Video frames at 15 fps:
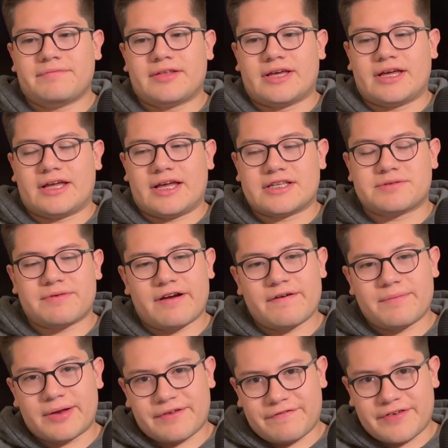it's very
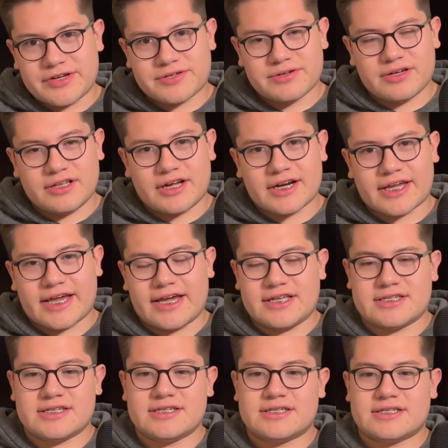beneficial in a lot of
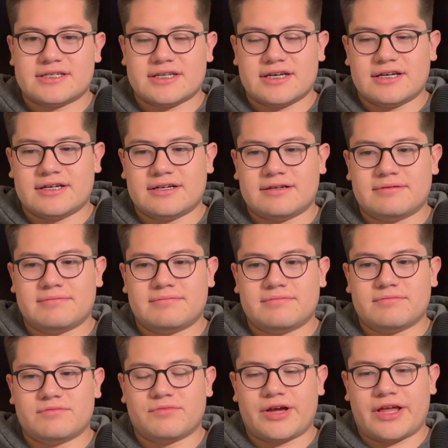cases
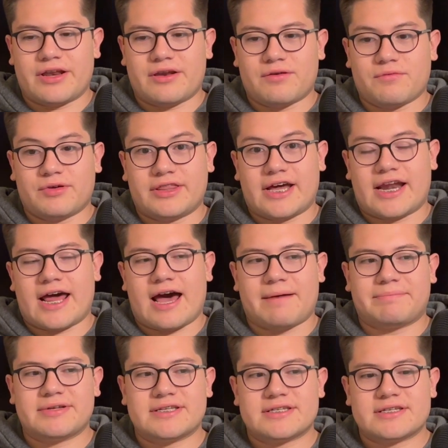when that
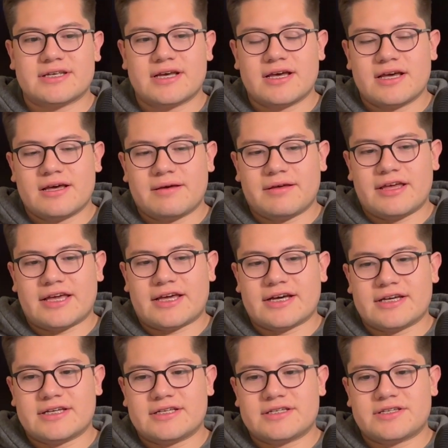happens,
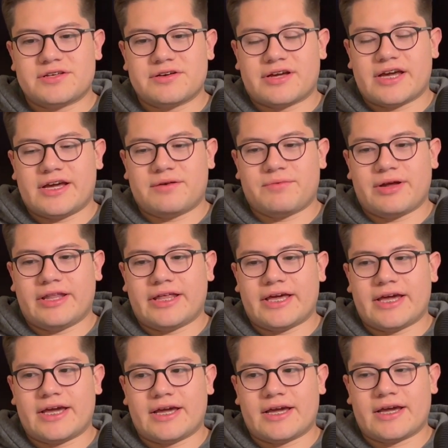because you can
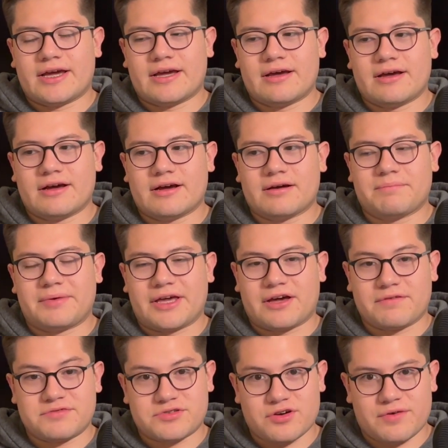really be
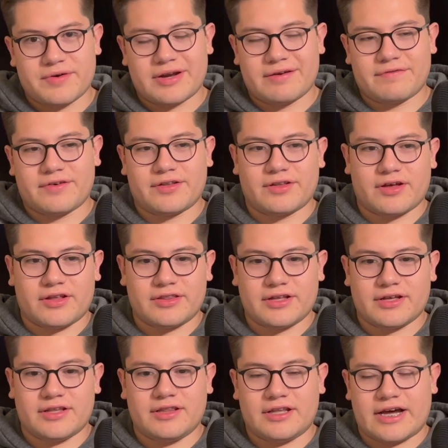conservative on
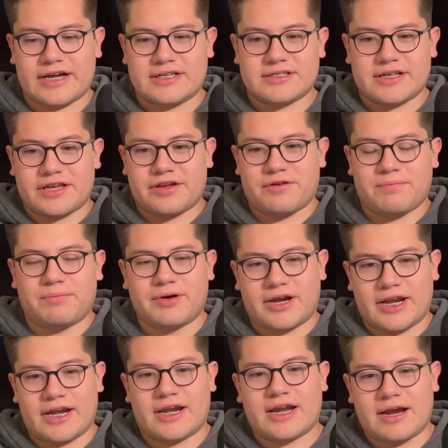the lines that you're
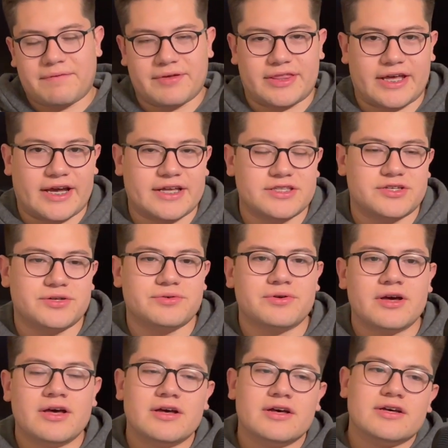putting everything into.
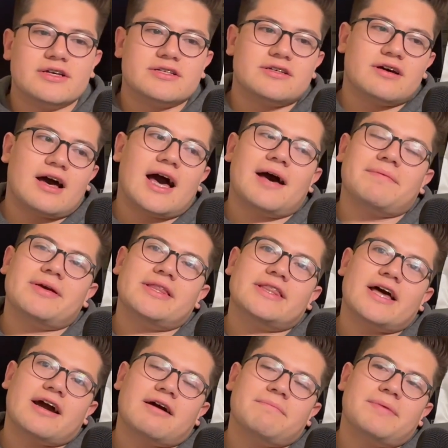So having
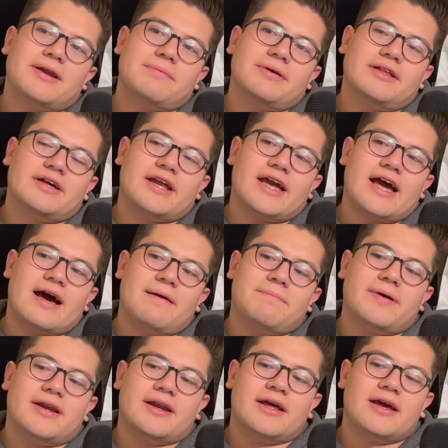that compatibility app,
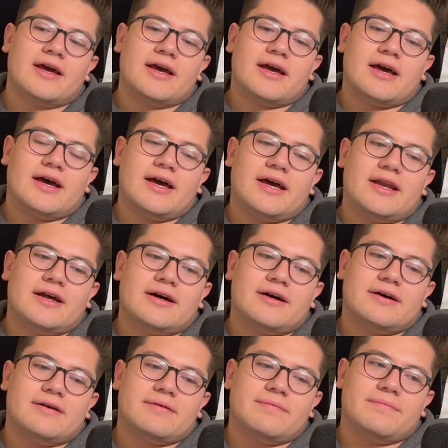and
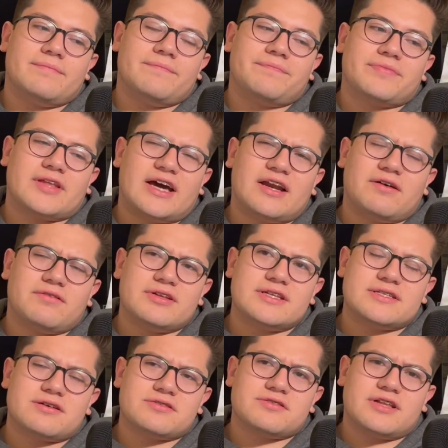I know
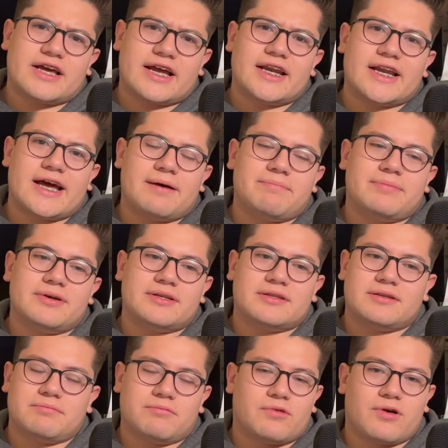it's also like an app, but
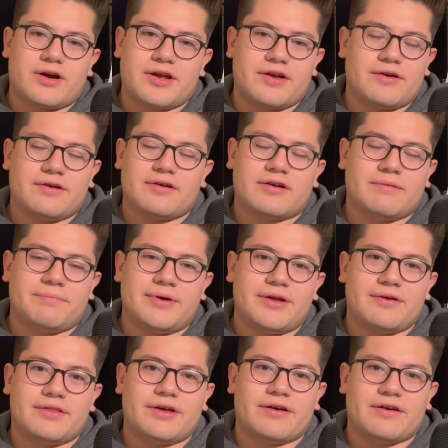more on your
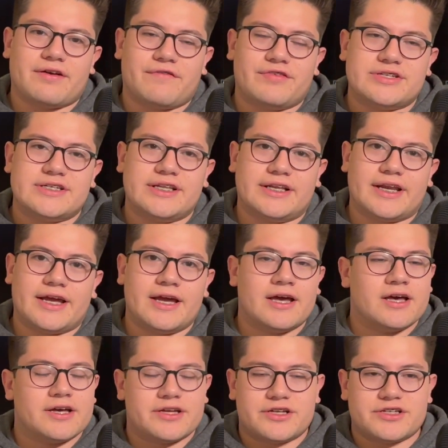computer there in your facility,
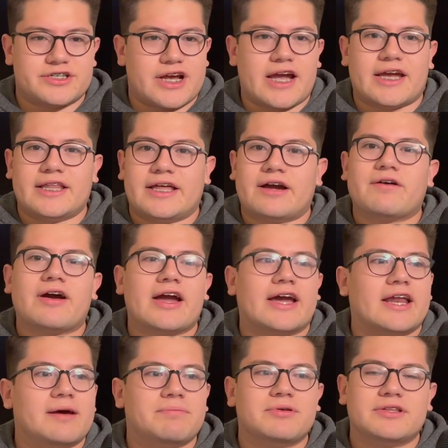just checking like, okay,
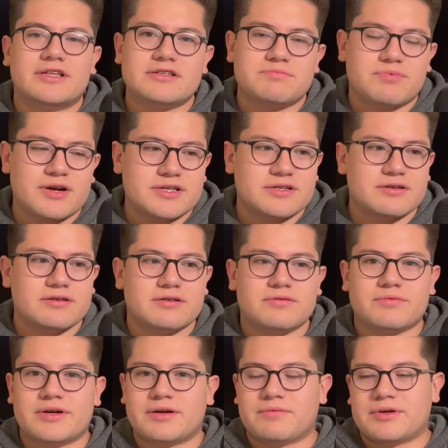can I put this pressor
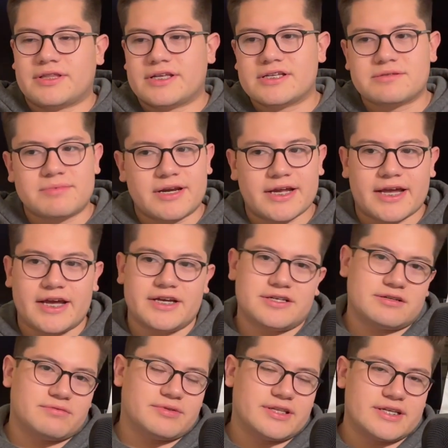with this
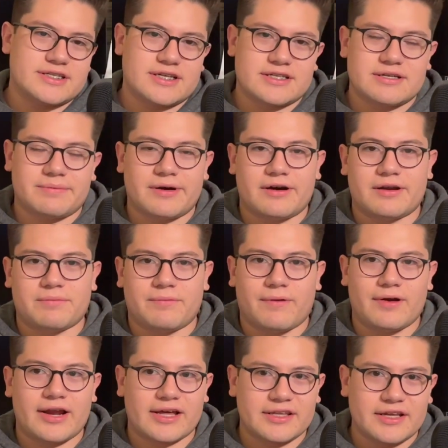medication, with this antibiotic?
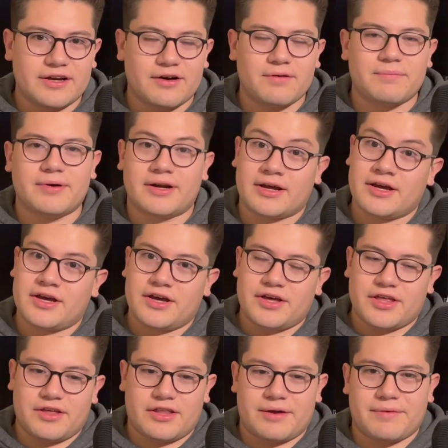More likely no, but
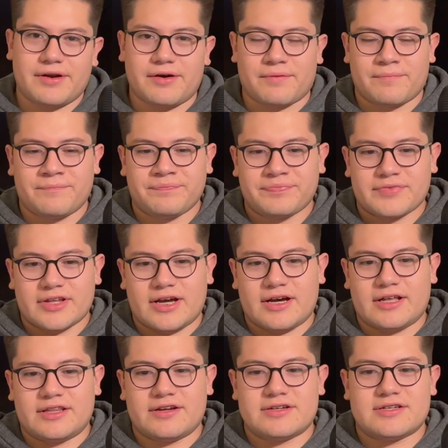you never know.
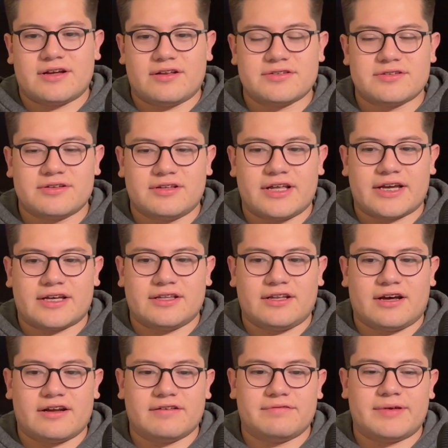There's also like a
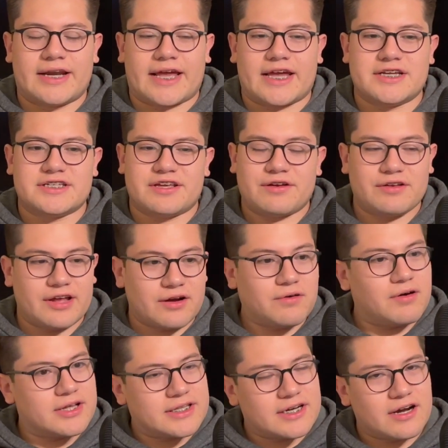lot of medication that you're like,
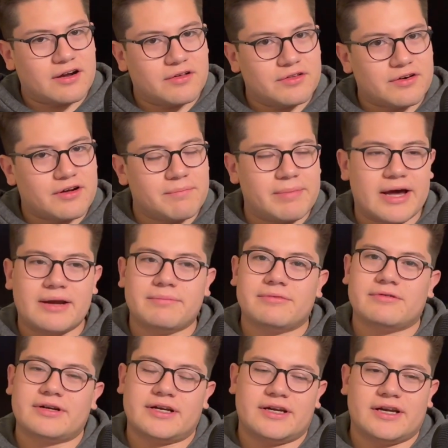oh, I did not know they're
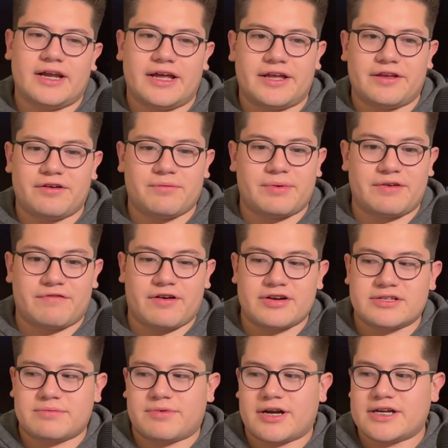compatible, and you'll be very
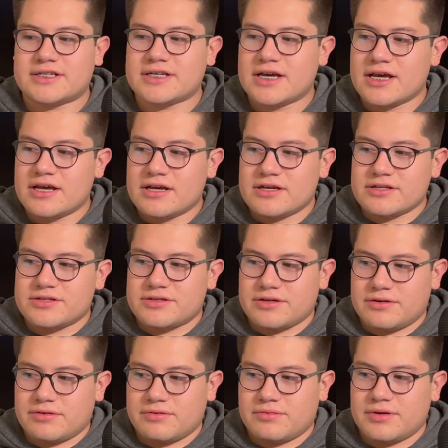surprised.
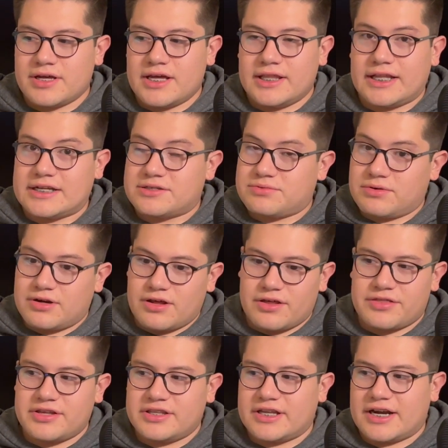So that's another
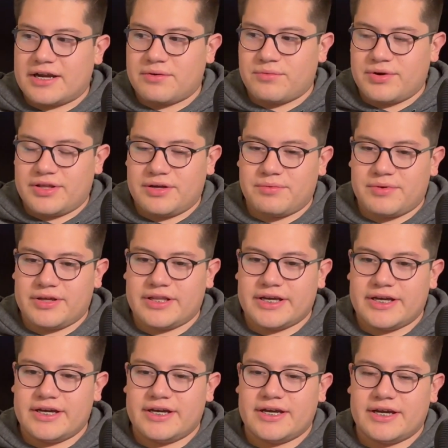thing that I
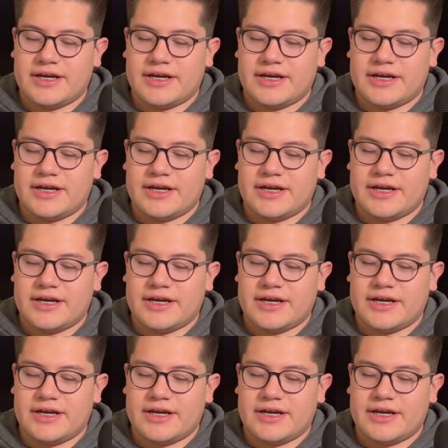really